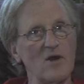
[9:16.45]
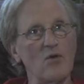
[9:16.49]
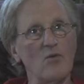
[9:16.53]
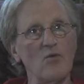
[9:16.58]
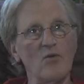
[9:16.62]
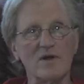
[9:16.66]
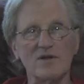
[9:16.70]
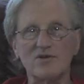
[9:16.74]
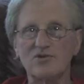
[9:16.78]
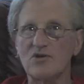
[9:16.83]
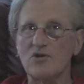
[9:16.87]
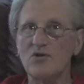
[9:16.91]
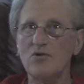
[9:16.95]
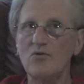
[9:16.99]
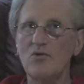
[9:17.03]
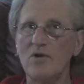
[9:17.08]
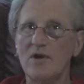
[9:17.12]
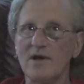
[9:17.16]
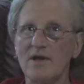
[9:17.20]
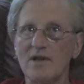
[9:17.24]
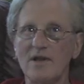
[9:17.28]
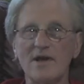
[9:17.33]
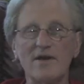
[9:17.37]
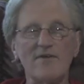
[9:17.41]
which you
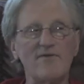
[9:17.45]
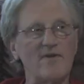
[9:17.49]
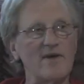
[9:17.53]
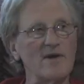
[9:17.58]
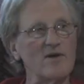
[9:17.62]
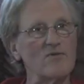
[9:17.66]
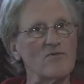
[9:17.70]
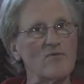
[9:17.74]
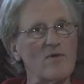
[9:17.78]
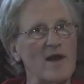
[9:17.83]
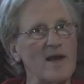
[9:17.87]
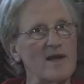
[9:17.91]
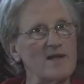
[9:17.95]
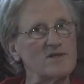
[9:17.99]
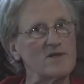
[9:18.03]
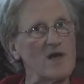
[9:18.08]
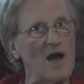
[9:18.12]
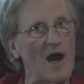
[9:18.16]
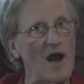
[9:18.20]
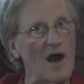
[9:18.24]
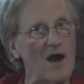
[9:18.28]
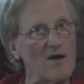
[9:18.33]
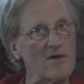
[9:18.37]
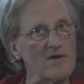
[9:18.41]
will if it
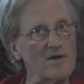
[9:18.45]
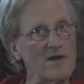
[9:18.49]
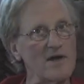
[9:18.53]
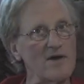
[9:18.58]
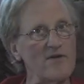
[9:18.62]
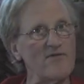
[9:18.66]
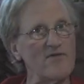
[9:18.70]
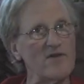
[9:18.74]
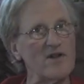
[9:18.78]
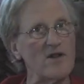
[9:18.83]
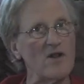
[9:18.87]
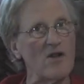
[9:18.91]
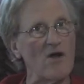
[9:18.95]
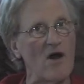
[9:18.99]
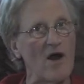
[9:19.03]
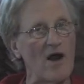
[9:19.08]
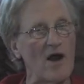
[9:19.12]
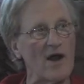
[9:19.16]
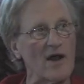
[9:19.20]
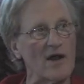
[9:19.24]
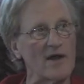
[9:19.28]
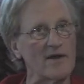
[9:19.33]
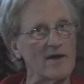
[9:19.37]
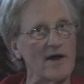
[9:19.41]
rains hard enough and
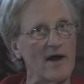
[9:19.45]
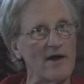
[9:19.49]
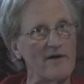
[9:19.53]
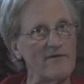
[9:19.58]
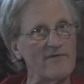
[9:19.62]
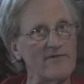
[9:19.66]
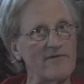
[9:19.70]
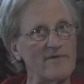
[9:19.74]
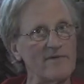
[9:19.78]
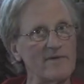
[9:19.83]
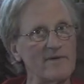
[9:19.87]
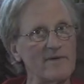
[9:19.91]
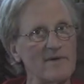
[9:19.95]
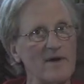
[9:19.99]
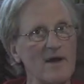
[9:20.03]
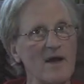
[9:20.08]
long enough,